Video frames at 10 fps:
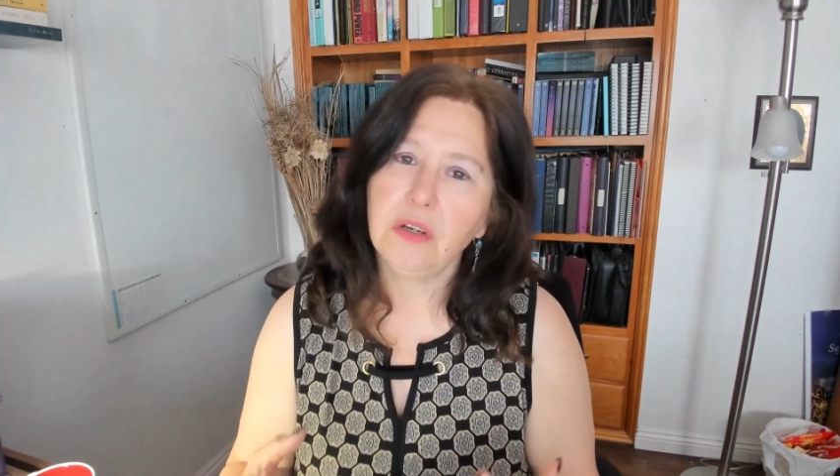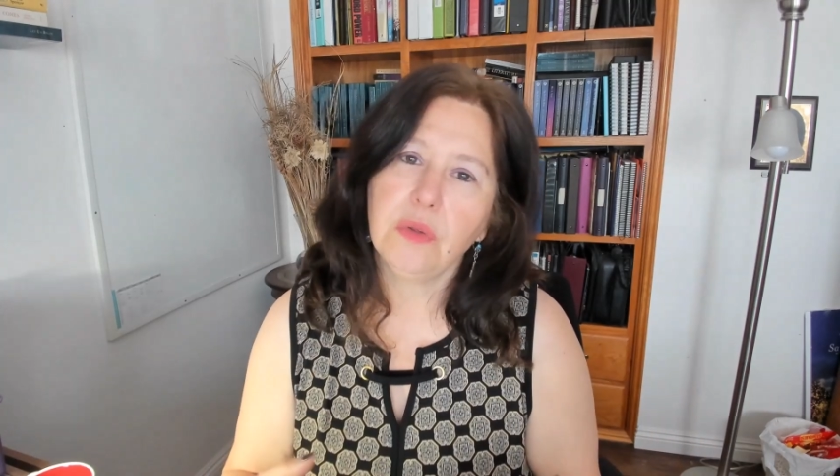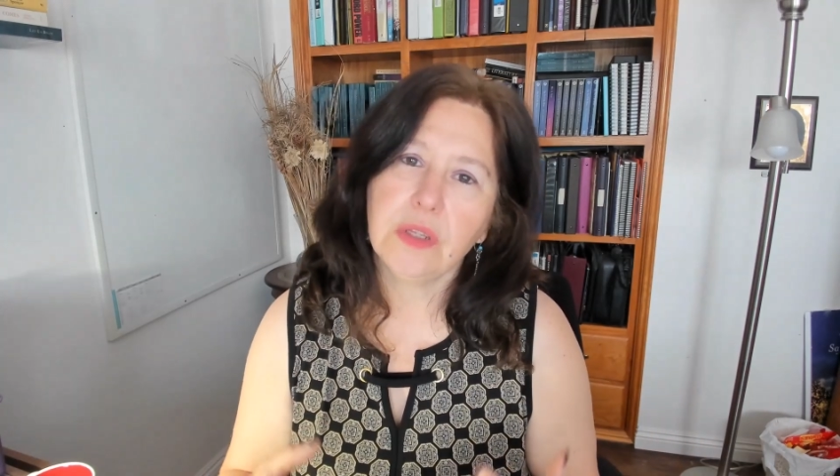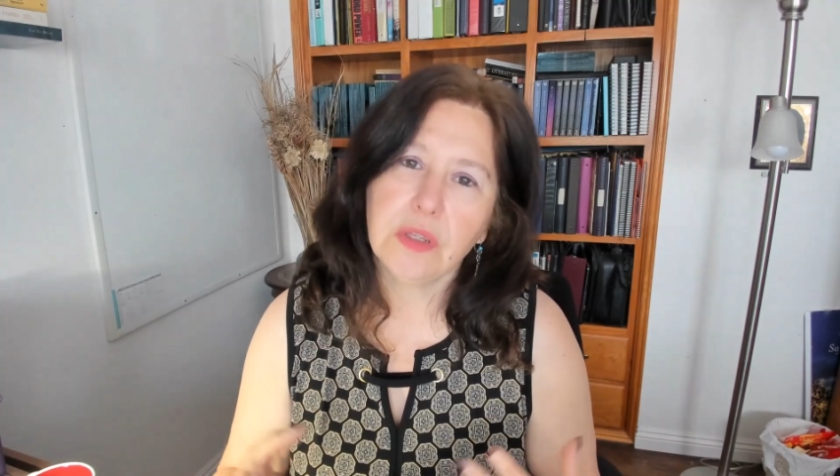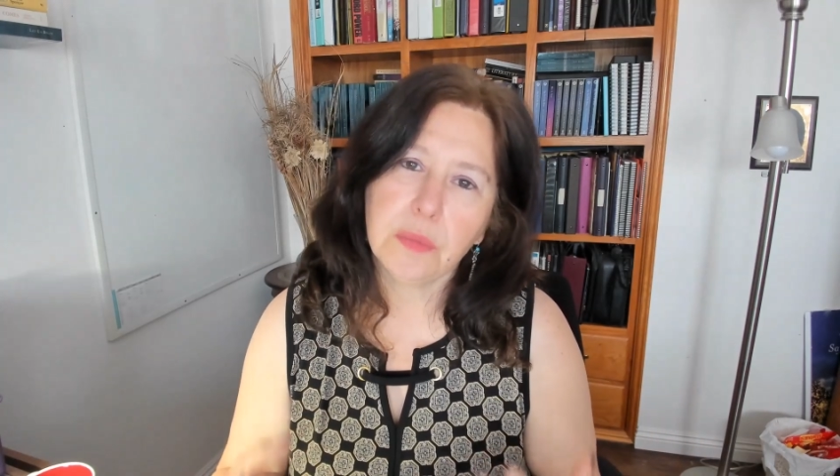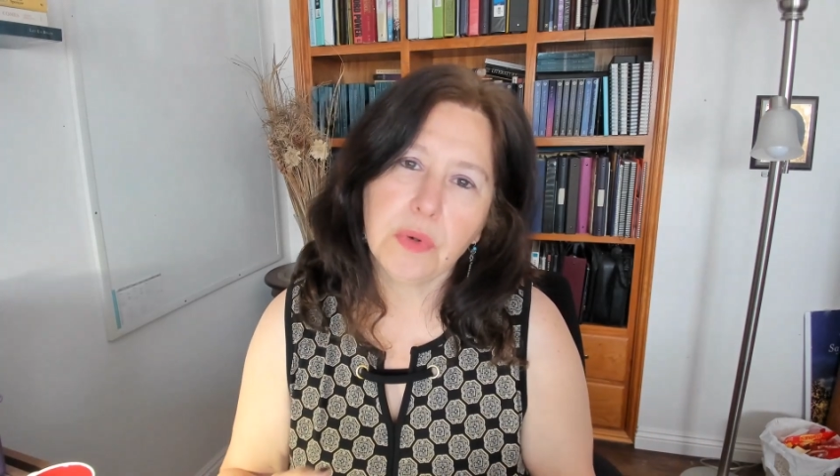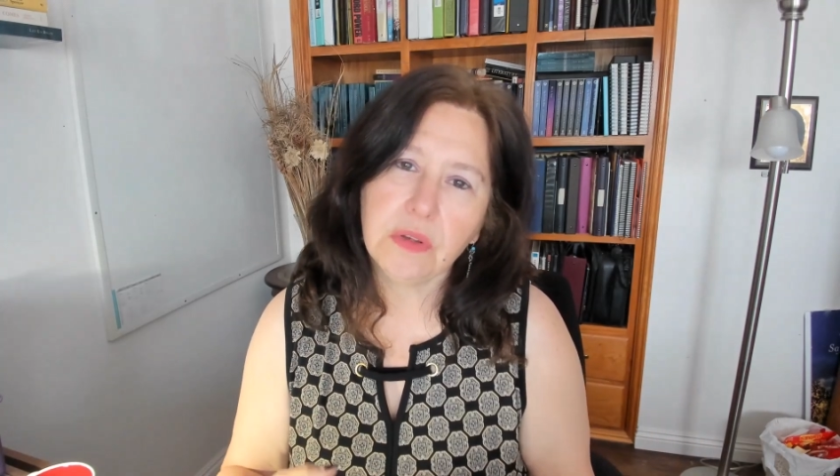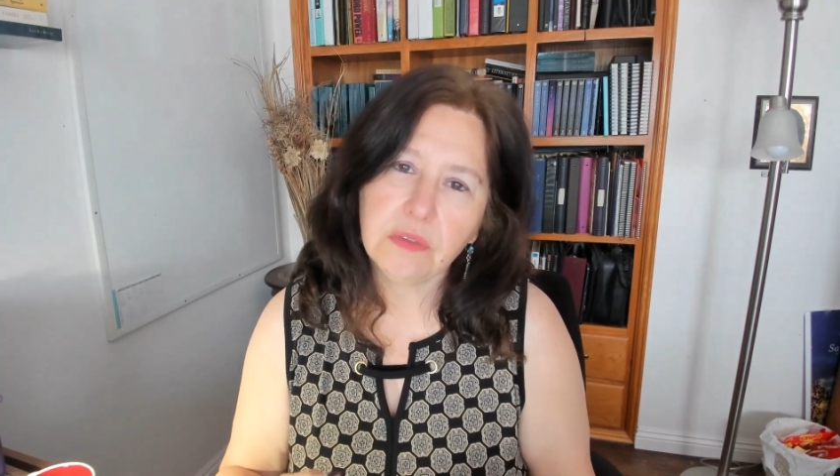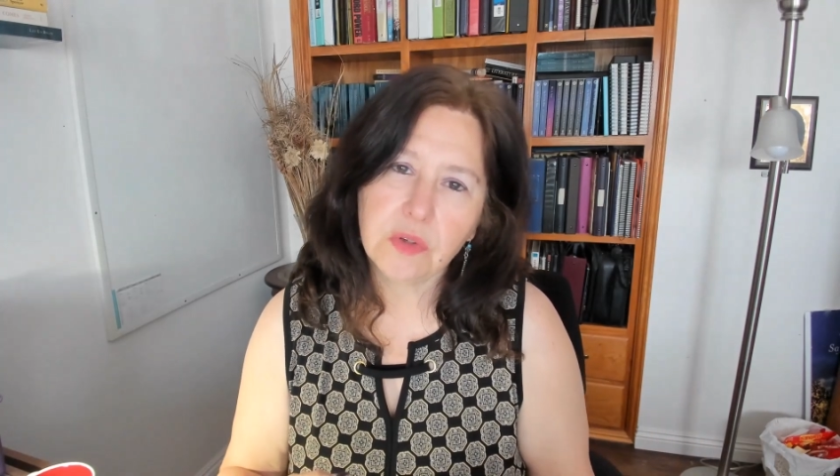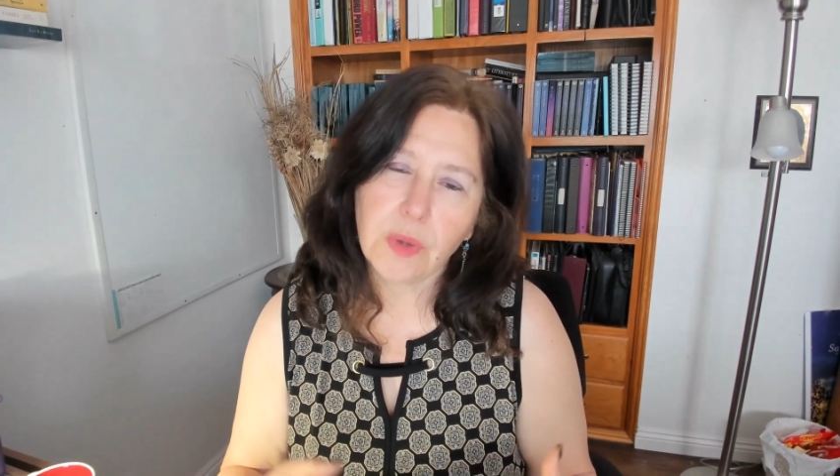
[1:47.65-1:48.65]
know that the
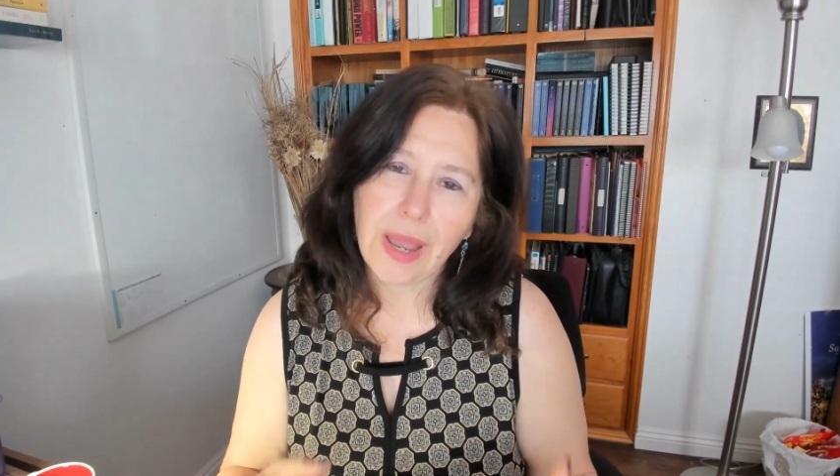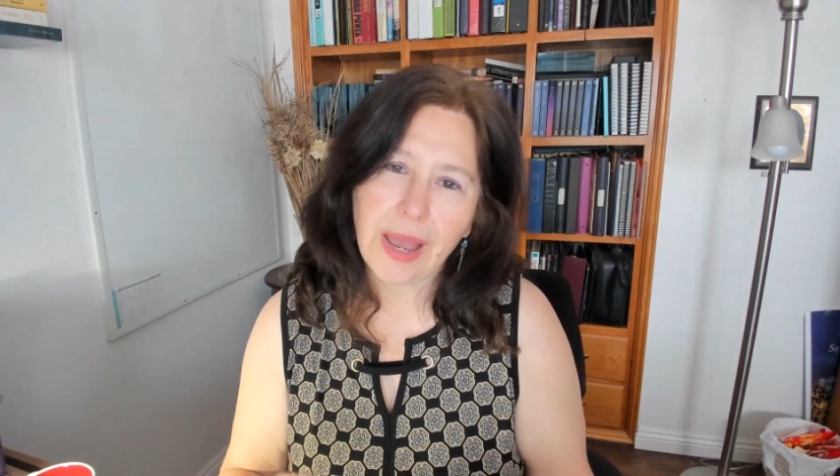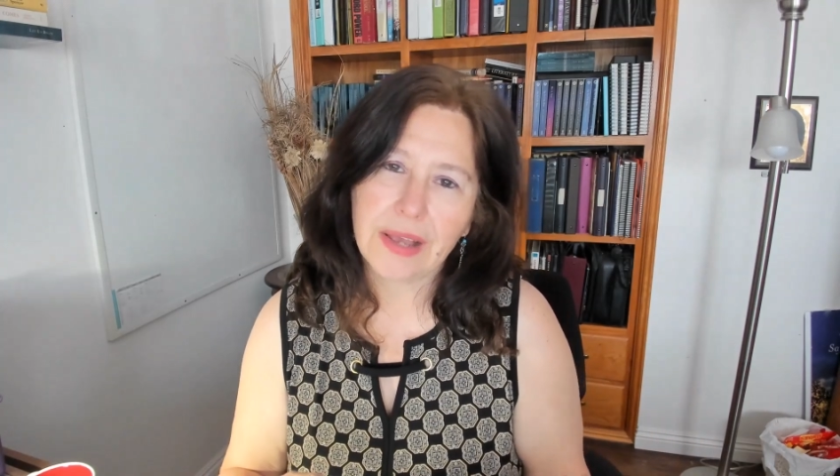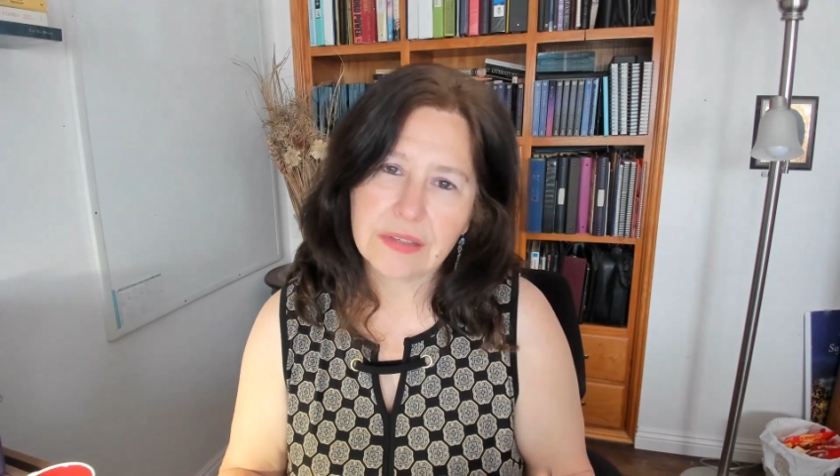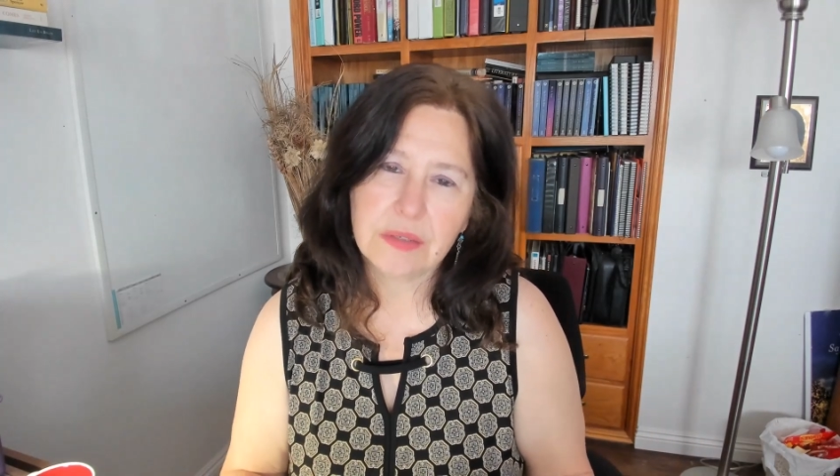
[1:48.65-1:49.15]
point of view has